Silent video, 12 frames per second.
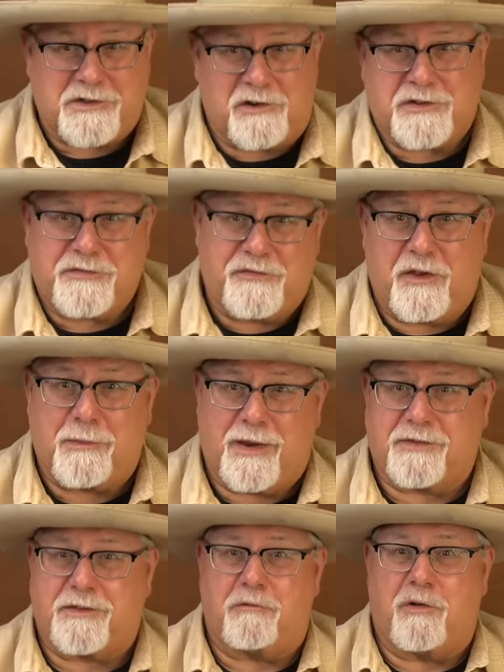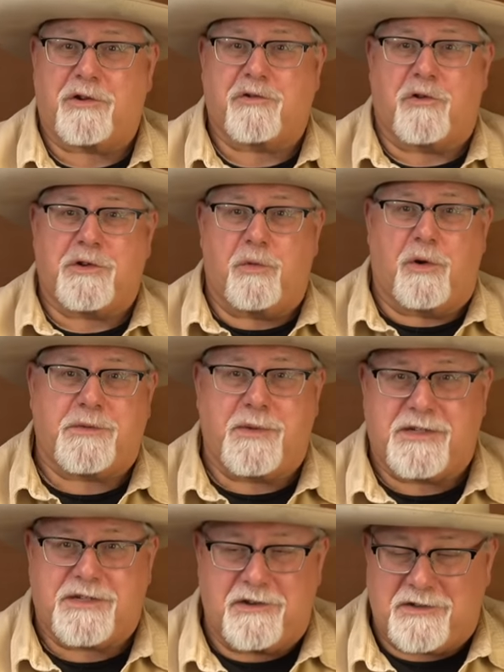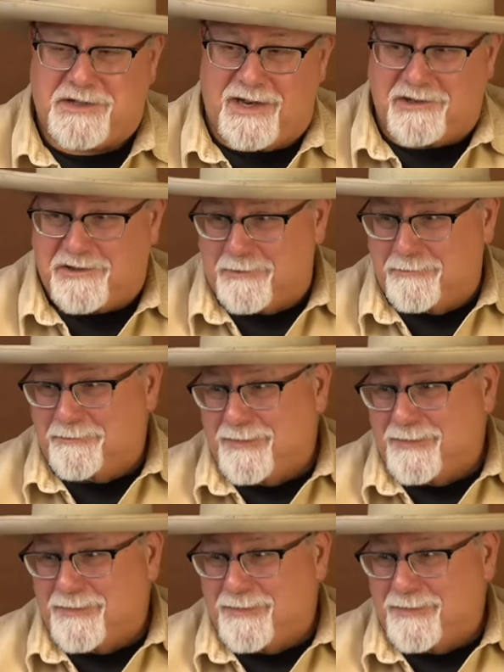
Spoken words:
I was filming at the West Shore Sportsmen's Association,